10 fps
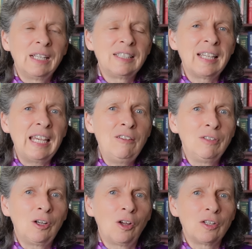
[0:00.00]
It's
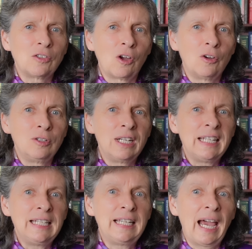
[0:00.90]
even got its own
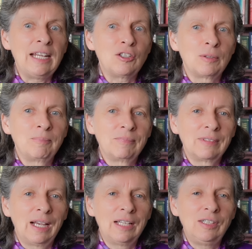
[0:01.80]
gate,
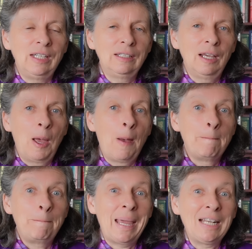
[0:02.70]
as in
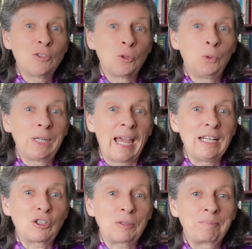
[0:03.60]
pencil
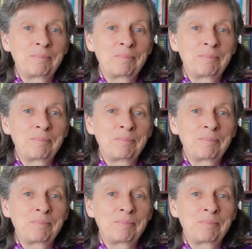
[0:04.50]
gate.